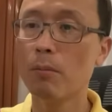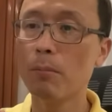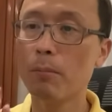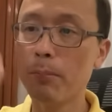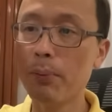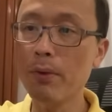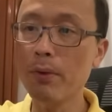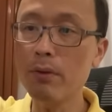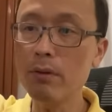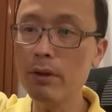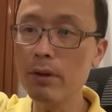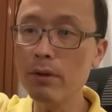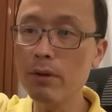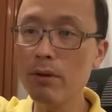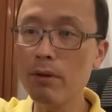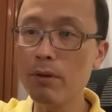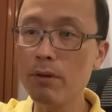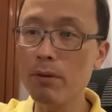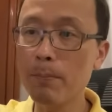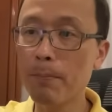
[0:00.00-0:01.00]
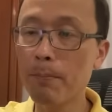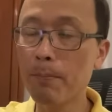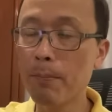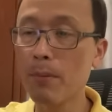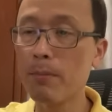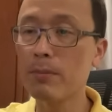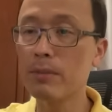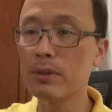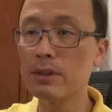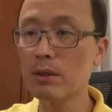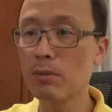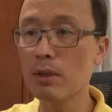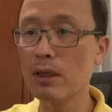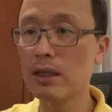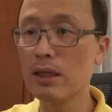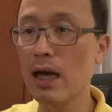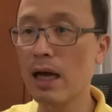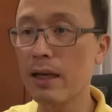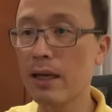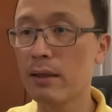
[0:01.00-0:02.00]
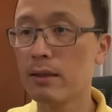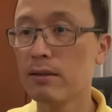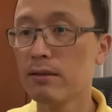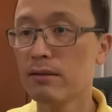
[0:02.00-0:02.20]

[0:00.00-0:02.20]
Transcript: Boom, someone died.